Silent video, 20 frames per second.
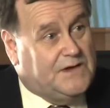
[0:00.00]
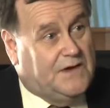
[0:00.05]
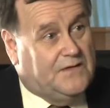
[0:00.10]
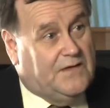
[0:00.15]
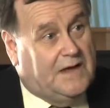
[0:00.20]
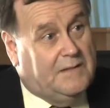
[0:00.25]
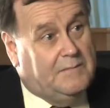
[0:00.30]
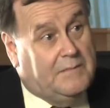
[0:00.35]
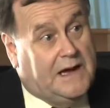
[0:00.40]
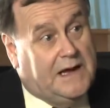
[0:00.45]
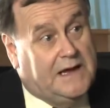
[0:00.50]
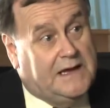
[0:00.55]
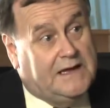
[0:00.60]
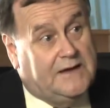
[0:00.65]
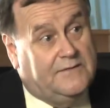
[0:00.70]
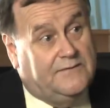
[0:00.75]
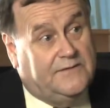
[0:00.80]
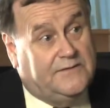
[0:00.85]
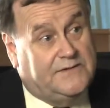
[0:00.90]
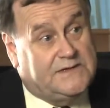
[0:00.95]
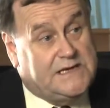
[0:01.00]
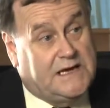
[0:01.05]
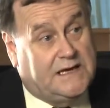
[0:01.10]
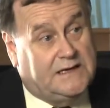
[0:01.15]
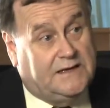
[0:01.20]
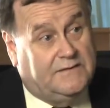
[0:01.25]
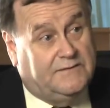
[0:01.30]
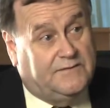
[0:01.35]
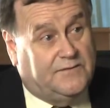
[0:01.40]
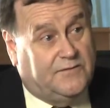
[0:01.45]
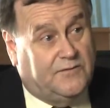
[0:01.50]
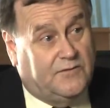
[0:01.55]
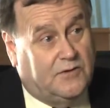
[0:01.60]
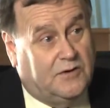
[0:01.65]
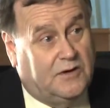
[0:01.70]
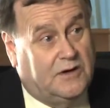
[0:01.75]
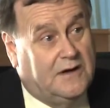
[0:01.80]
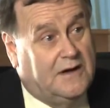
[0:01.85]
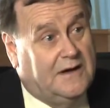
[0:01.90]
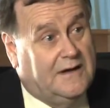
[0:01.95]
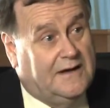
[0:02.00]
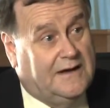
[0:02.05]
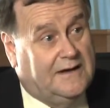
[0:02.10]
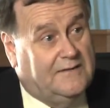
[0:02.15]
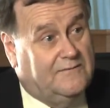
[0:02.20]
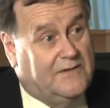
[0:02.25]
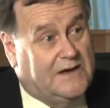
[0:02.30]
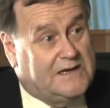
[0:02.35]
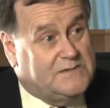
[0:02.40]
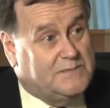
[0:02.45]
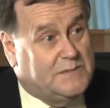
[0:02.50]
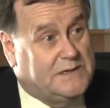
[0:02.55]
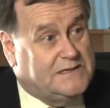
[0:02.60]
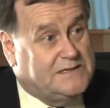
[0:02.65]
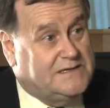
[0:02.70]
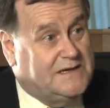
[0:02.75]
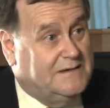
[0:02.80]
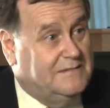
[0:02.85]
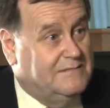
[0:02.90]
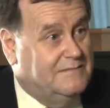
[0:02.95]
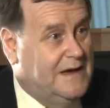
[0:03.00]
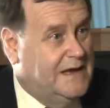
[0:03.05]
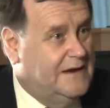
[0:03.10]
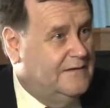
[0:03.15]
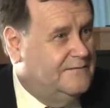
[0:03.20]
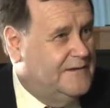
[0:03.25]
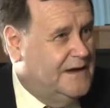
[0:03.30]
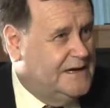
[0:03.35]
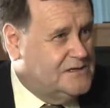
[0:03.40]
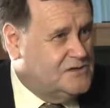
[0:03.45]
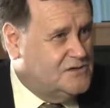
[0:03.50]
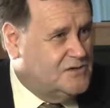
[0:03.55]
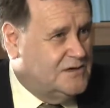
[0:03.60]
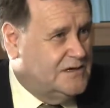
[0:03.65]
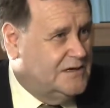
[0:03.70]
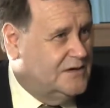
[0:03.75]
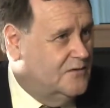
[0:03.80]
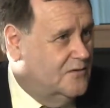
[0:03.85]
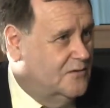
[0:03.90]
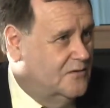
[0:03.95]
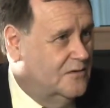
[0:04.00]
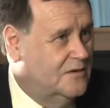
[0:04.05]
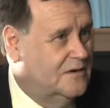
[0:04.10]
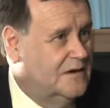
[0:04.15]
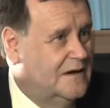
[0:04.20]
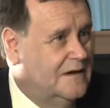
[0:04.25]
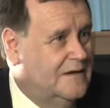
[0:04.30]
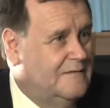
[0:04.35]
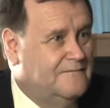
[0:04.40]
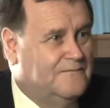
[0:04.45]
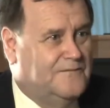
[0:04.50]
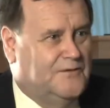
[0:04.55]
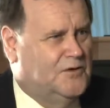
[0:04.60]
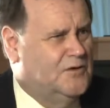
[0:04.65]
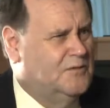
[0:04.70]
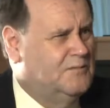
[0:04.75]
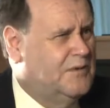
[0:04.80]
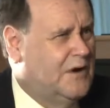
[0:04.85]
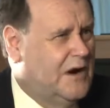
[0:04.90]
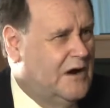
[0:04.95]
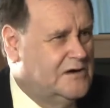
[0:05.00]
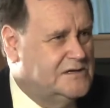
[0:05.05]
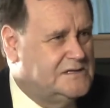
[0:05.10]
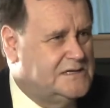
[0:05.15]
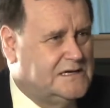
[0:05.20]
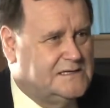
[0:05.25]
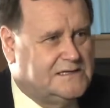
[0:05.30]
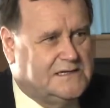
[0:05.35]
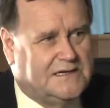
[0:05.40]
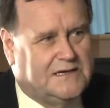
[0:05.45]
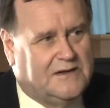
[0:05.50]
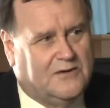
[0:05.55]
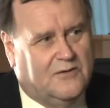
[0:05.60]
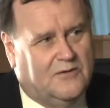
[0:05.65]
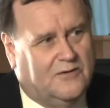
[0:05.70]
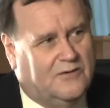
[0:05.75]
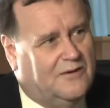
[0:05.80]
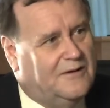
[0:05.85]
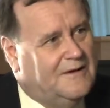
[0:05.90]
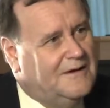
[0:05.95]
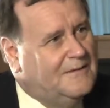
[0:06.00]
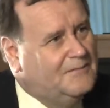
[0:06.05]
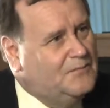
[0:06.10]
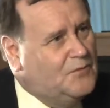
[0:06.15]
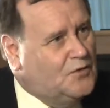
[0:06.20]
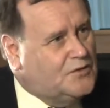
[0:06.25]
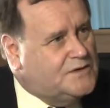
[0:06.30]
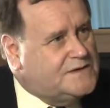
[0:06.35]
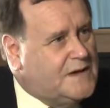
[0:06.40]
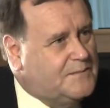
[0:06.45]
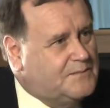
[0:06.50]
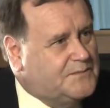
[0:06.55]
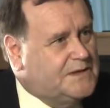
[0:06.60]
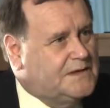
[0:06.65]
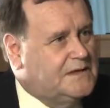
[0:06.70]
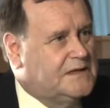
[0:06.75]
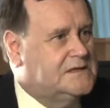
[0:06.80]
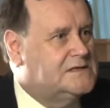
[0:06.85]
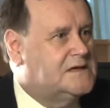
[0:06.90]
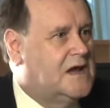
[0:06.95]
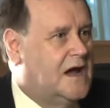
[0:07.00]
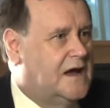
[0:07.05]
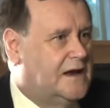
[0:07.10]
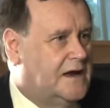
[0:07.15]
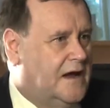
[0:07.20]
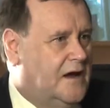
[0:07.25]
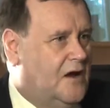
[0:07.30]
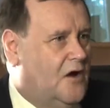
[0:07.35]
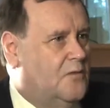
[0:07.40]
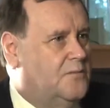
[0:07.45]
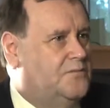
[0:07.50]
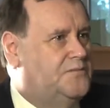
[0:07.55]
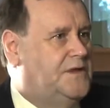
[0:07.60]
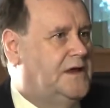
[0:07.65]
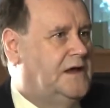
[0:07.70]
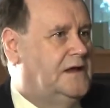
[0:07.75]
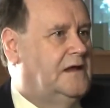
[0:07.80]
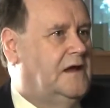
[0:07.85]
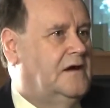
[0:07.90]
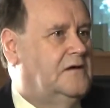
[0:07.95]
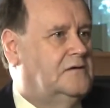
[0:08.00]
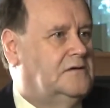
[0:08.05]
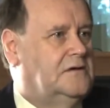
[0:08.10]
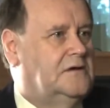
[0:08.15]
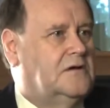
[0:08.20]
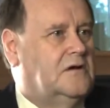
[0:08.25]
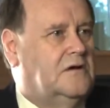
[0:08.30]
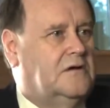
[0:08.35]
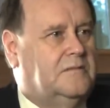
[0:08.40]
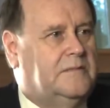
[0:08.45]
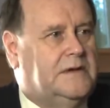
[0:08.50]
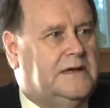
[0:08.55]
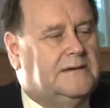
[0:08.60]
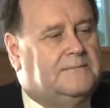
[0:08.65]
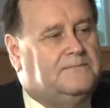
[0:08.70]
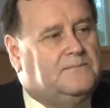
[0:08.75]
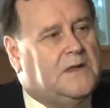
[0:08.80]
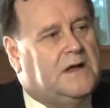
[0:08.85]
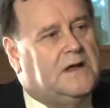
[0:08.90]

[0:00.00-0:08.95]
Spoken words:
So they may give incentives for investments in manufacturing or food processing or something that's going to help their local economy.